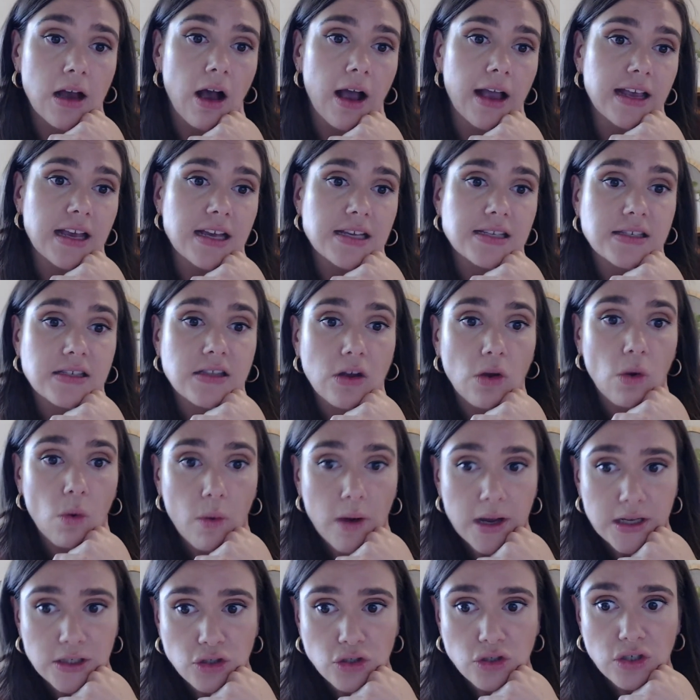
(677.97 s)
I guess the
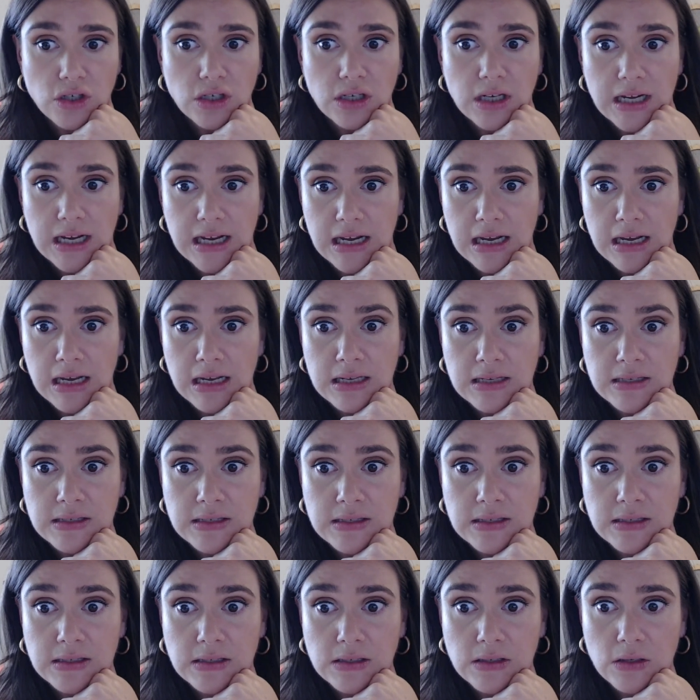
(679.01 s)
question
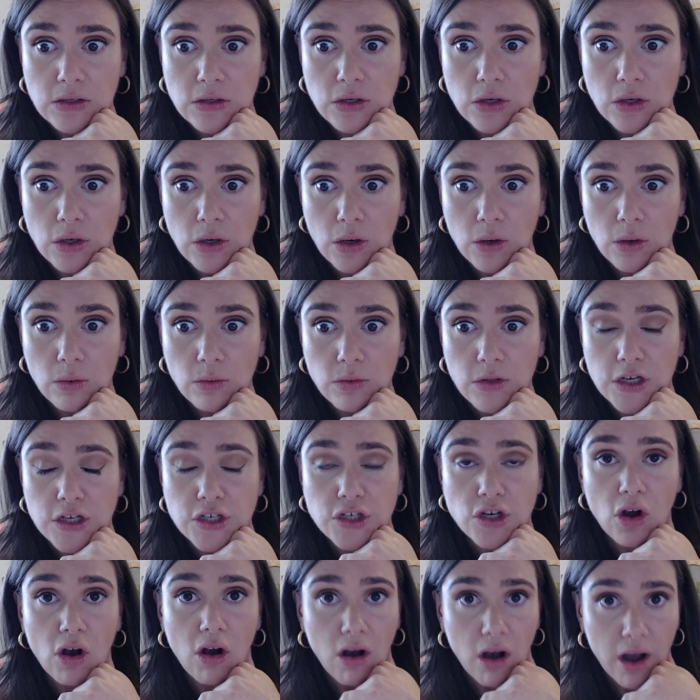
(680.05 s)
is, the
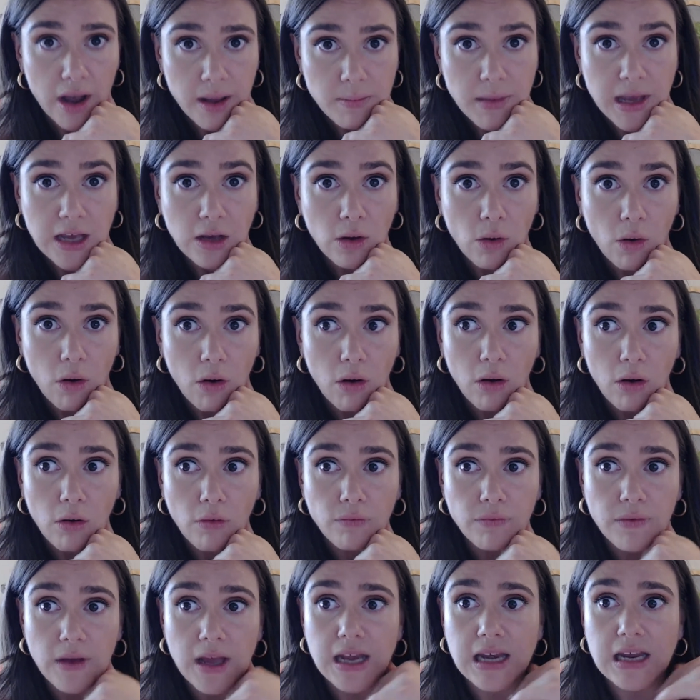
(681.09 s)
timing
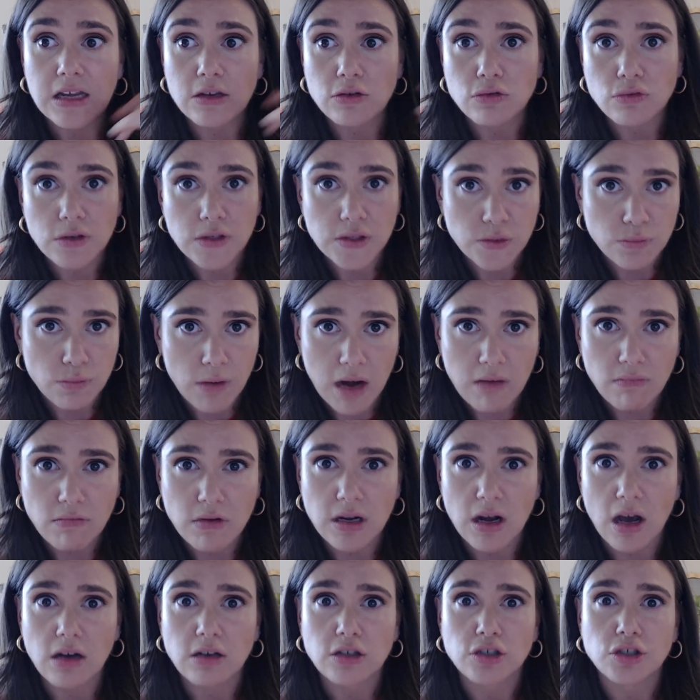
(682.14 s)
of an interest rate
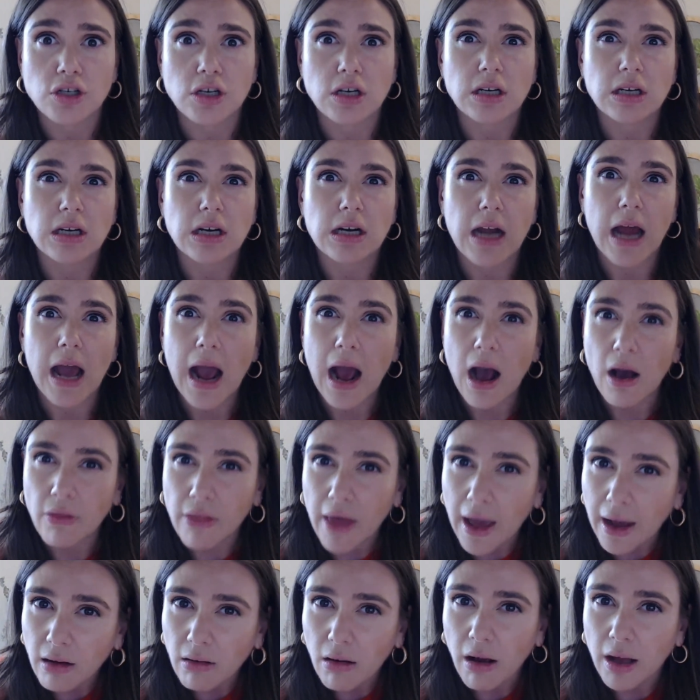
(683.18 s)
reduction and how
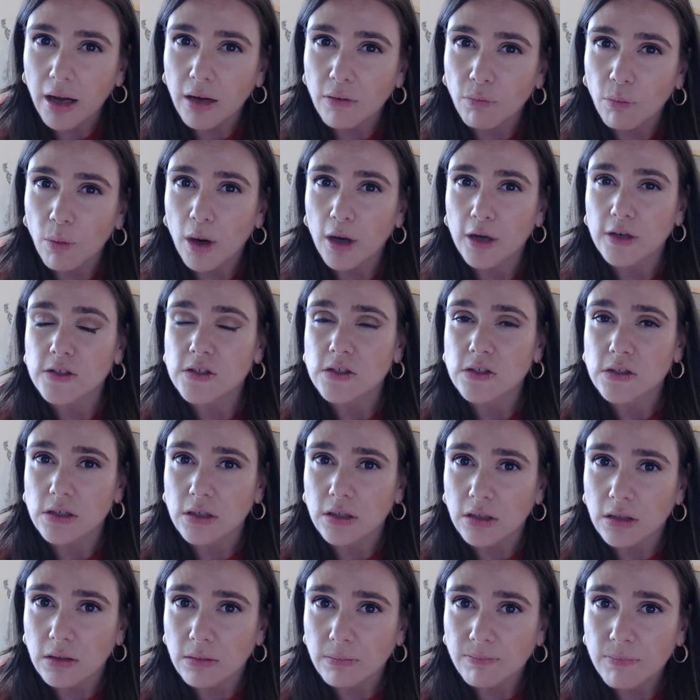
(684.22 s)
that kind of works
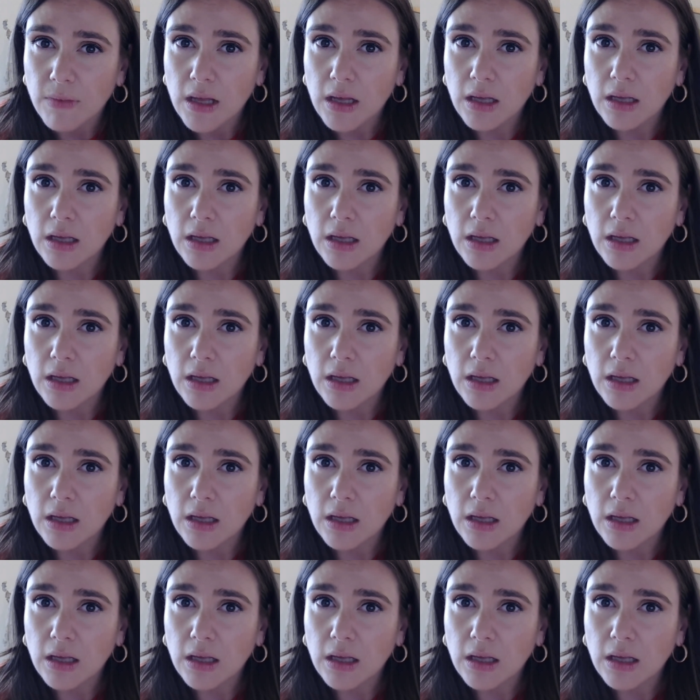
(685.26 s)
to